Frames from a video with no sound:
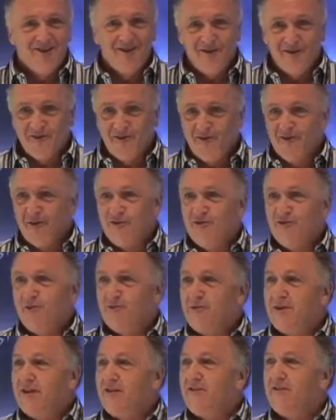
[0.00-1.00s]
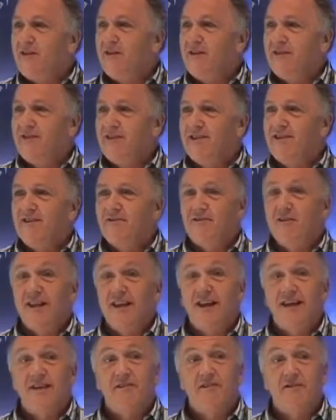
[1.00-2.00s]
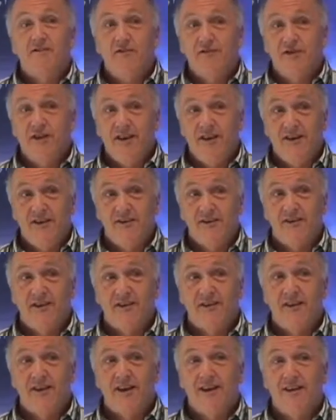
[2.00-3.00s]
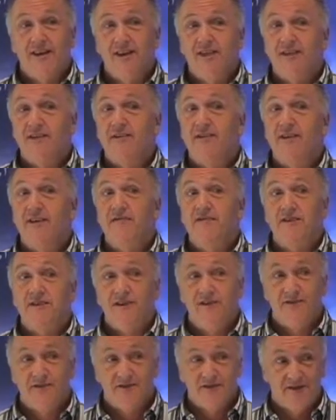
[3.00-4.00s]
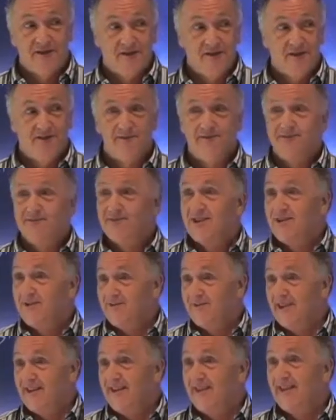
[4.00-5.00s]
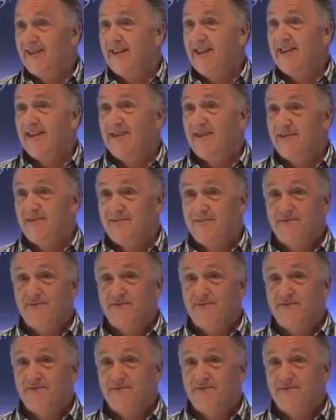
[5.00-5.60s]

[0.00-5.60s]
those of you who have been involved for the last 40 years, since 1974, please stand.